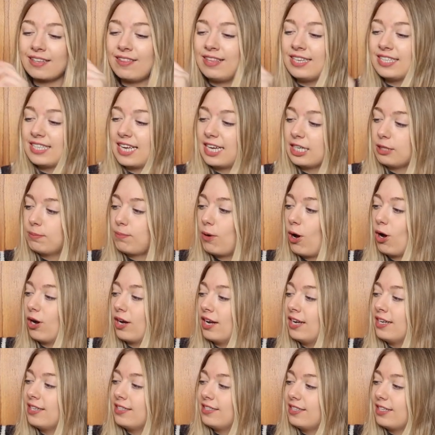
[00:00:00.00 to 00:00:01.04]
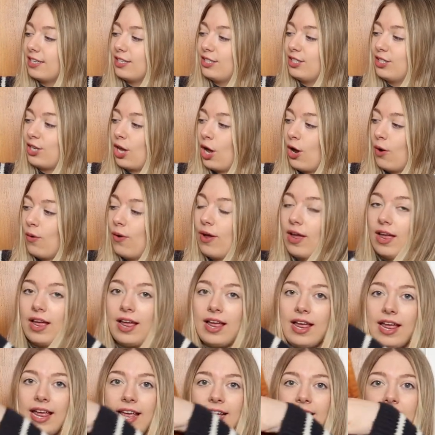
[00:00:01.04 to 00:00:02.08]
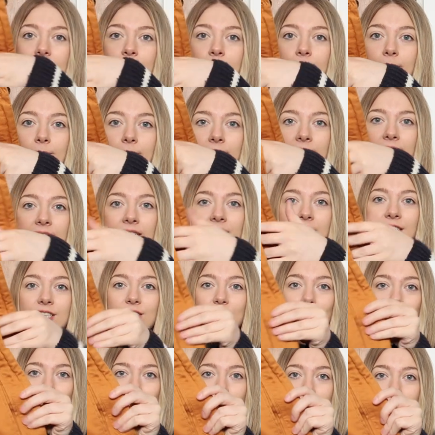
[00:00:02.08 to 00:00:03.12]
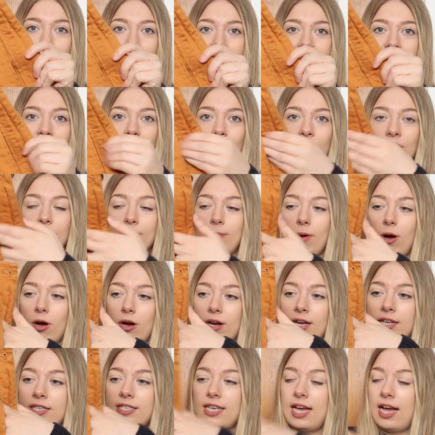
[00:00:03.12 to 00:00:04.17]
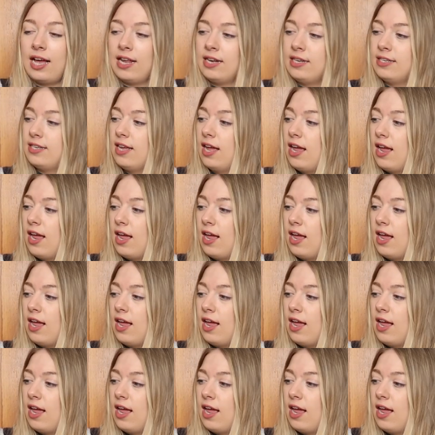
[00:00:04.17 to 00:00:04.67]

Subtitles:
This has pockets, so it completely sold me on the pockets, and